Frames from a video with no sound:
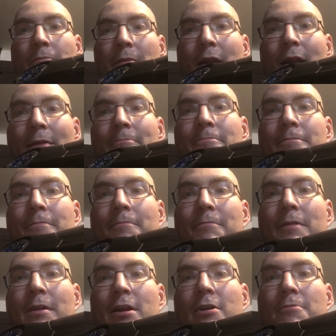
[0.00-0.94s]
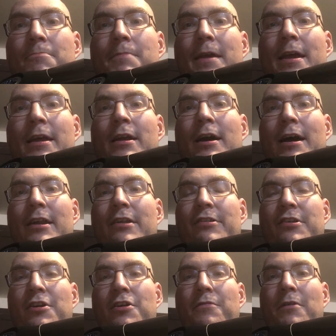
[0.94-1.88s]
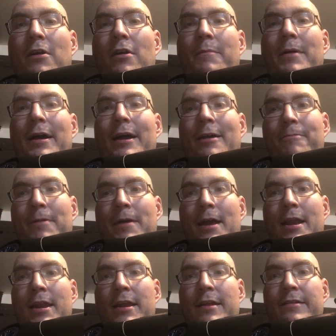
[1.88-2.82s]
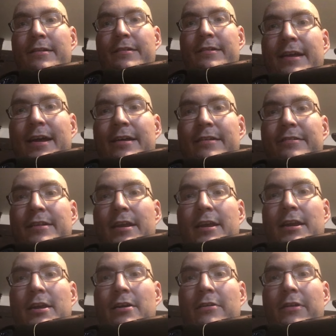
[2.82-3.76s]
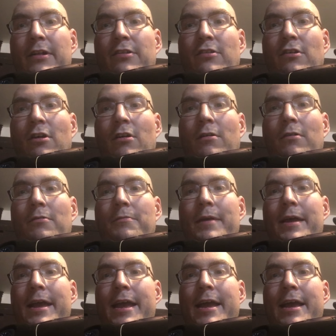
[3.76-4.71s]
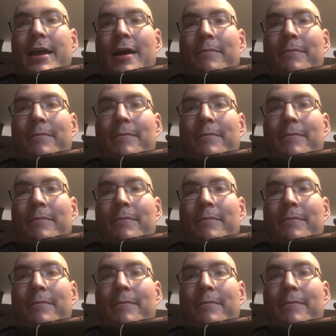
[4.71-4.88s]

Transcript: I mean, I'm you know, being honest here, all my opinions testing, you know, that's all me.